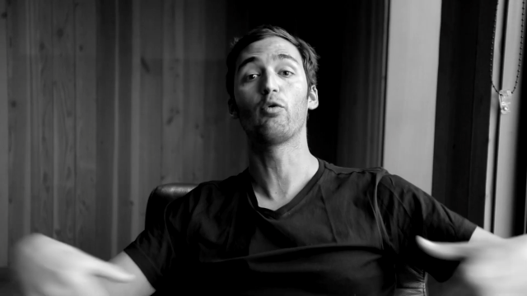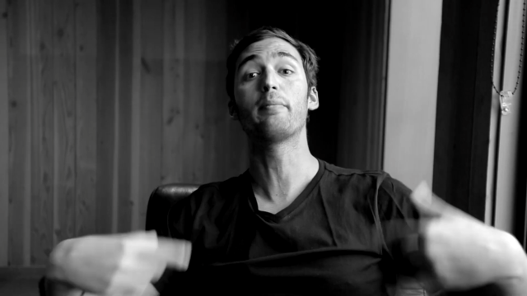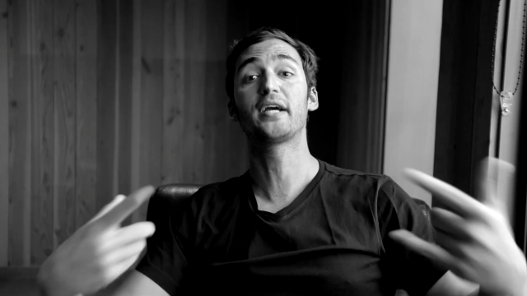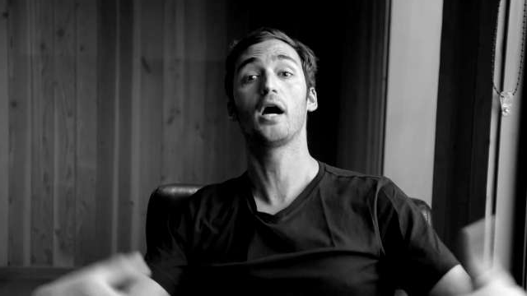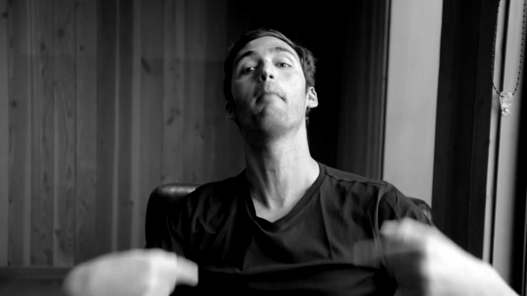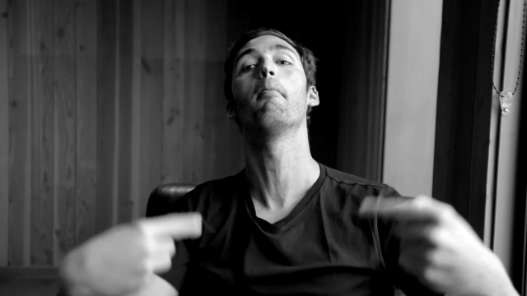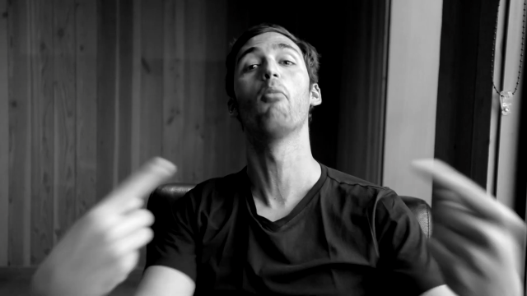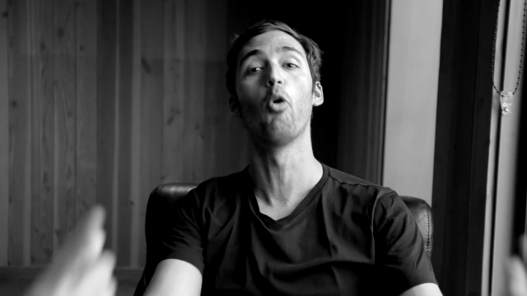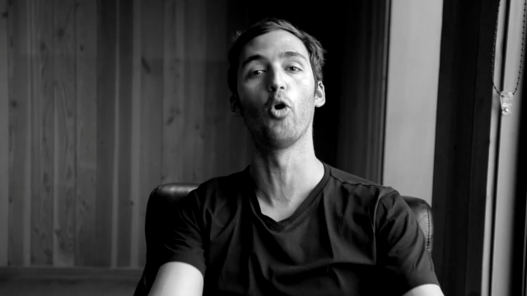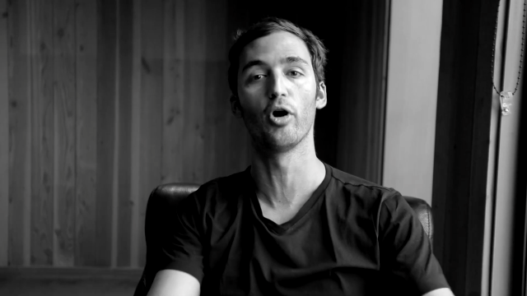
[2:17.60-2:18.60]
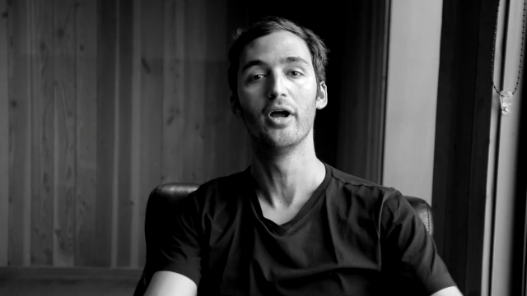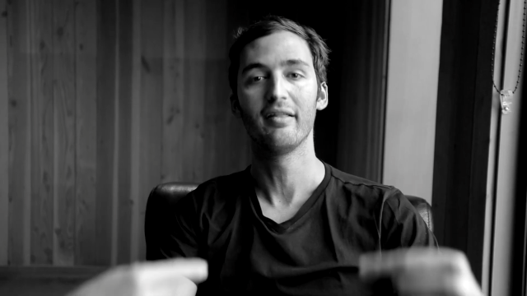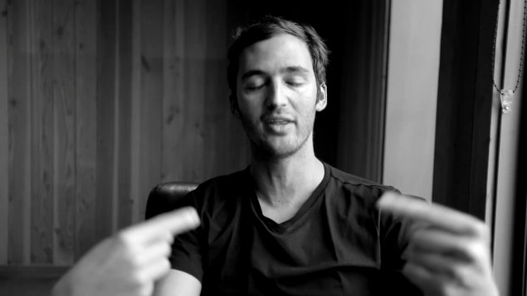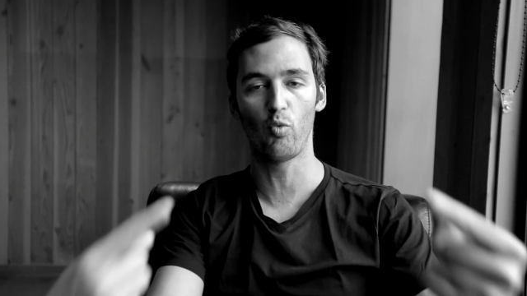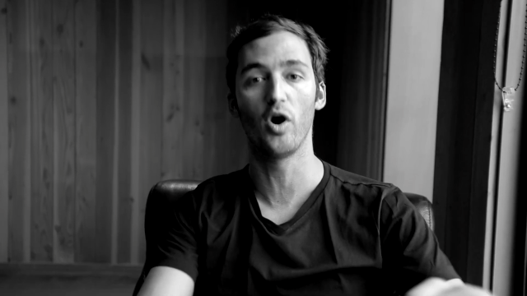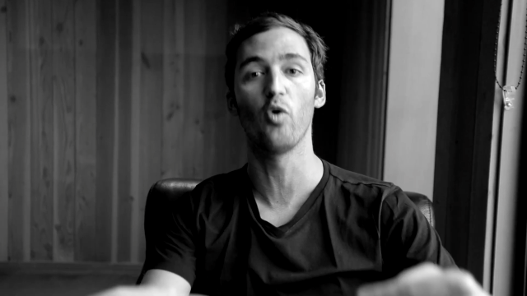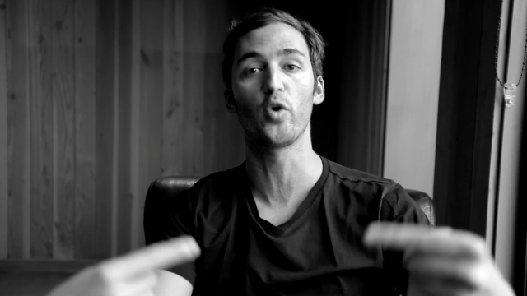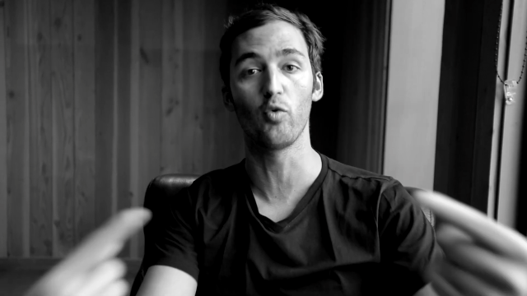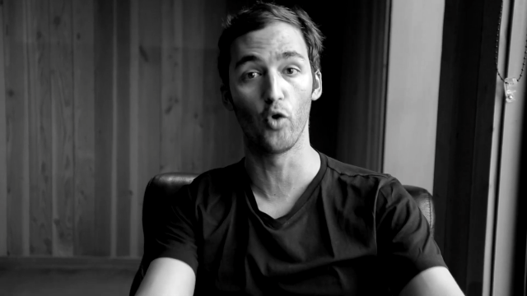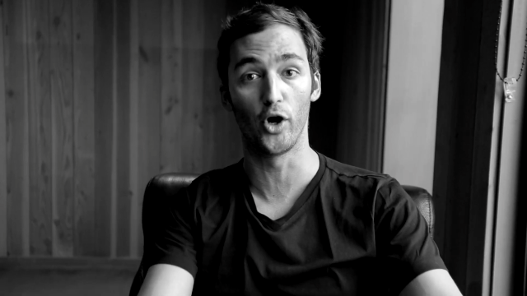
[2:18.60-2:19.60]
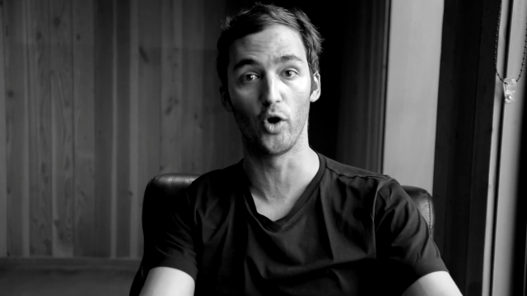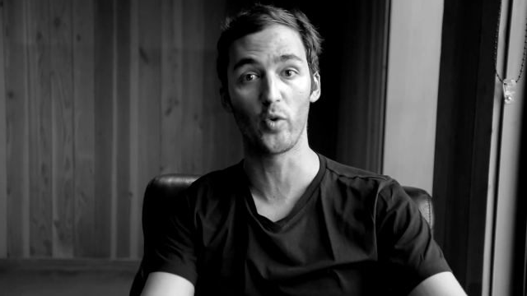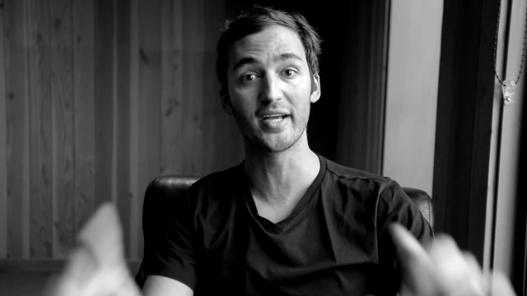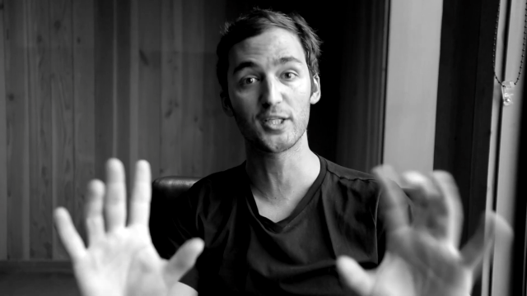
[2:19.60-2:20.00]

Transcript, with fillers: and we become more than what we were. We